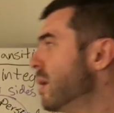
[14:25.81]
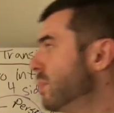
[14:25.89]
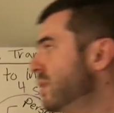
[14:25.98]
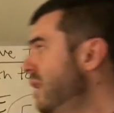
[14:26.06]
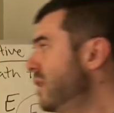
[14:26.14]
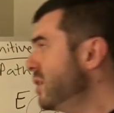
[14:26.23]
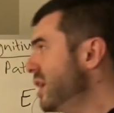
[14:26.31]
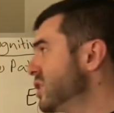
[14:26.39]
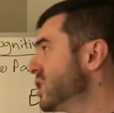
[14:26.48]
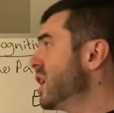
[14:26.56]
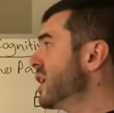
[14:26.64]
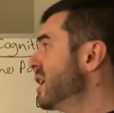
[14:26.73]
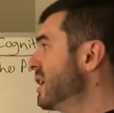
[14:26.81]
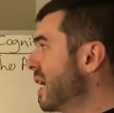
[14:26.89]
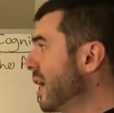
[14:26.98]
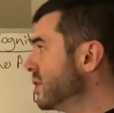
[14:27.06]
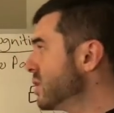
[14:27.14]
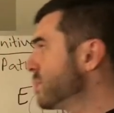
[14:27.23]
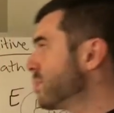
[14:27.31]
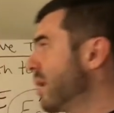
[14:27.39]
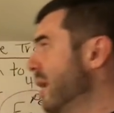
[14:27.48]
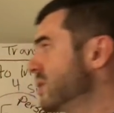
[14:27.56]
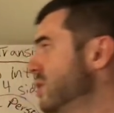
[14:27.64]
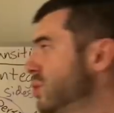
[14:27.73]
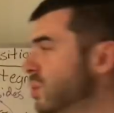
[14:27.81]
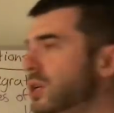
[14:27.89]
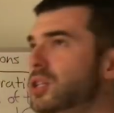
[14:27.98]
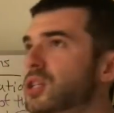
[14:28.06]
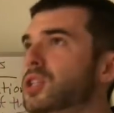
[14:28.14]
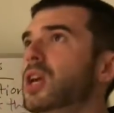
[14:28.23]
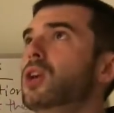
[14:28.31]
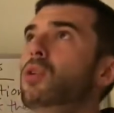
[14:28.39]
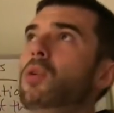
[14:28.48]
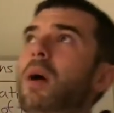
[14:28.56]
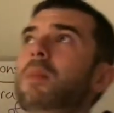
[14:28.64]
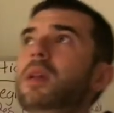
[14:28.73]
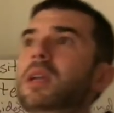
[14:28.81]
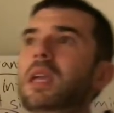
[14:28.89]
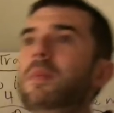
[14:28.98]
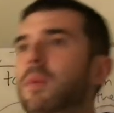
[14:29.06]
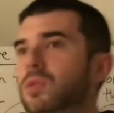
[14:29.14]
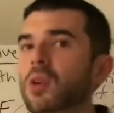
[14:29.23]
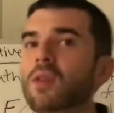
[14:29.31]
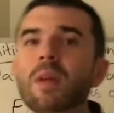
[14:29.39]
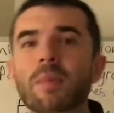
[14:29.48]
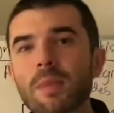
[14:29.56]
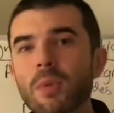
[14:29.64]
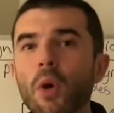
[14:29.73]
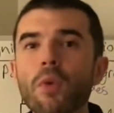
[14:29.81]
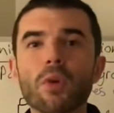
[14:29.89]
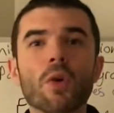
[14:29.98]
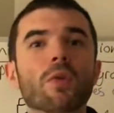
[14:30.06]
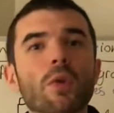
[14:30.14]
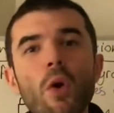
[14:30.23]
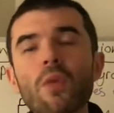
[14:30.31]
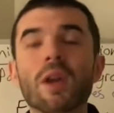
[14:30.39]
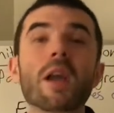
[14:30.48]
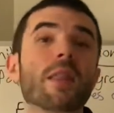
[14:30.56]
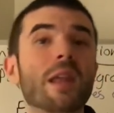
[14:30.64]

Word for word: But then you get stuck in analysis paralysis where you're just like, ooh, I'm going to keep observing people over and over and over again.